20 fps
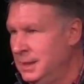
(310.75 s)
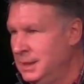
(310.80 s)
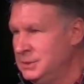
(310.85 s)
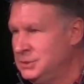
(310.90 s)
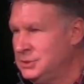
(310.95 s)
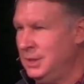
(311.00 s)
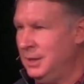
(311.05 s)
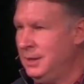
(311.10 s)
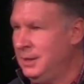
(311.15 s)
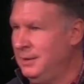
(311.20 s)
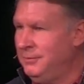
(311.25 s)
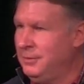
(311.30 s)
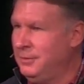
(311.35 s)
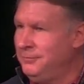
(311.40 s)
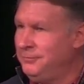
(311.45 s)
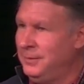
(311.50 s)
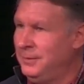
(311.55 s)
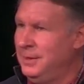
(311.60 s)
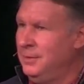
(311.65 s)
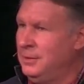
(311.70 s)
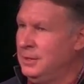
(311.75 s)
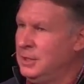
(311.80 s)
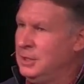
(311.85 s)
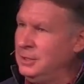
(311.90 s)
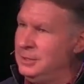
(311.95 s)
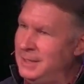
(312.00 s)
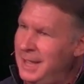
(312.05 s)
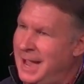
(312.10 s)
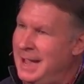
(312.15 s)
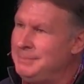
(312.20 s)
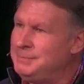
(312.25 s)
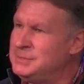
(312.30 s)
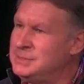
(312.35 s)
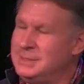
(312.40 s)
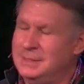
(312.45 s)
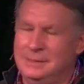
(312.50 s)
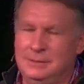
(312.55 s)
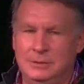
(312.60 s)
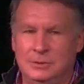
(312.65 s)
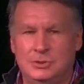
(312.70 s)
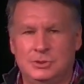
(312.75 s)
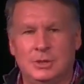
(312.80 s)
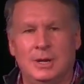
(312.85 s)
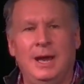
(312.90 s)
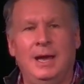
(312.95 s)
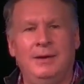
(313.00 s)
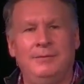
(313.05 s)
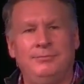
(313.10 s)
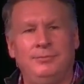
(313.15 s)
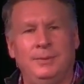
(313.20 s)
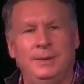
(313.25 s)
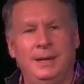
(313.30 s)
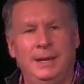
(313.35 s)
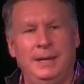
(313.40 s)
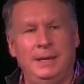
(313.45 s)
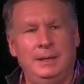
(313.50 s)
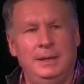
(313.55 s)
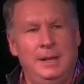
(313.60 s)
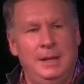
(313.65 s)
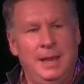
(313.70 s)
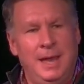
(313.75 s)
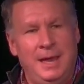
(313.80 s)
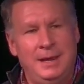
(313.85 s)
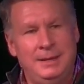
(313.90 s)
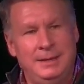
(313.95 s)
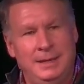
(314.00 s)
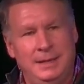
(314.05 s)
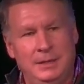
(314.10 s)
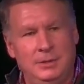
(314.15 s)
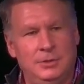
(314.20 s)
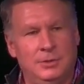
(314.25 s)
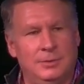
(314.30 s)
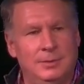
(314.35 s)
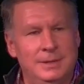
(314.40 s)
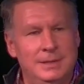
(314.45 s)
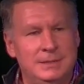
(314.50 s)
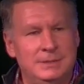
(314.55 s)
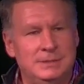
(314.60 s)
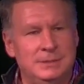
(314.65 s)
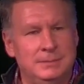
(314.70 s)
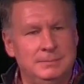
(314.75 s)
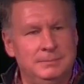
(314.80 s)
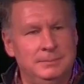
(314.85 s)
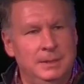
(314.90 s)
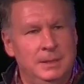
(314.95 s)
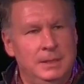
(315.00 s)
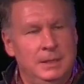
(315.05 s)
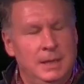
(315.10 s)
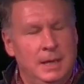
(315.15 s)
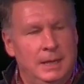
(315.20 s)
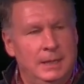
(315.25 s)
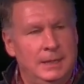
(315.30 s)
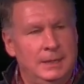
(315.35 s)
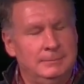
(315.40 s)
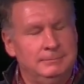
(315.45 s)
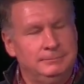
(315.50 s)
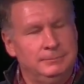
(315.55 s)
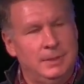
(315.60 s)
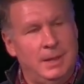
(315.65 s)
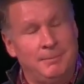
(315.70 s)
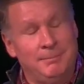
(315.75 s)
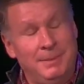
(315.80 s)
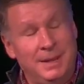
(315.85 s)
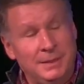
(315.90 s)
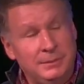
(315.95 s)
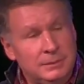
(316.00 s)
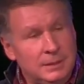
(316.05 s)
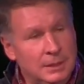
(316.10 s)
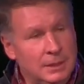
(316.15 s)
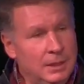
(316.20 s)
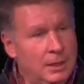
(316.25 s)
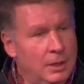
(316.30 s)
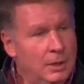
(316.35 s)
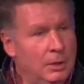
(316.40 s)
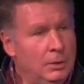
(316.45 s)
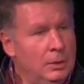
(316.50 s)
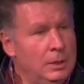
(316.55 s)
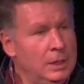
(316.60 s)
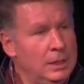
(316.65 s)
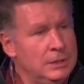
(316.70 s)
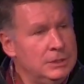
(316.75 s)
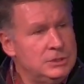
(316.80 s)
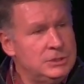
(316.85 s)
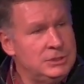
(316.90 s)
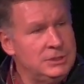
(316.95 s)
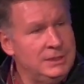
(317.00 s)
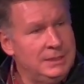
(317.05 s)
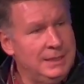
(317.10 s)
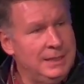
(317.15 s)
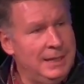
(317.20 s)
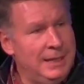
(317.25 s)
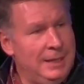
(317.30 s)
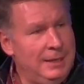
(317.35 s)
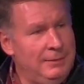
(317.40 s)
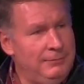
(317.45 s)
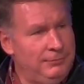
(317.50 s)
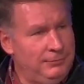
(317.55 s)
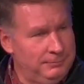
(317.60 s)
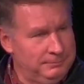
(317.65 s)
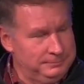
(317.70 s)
Sherry, a good friend of her, collapsed in the driveway, had an aneurysm a month ago. She gave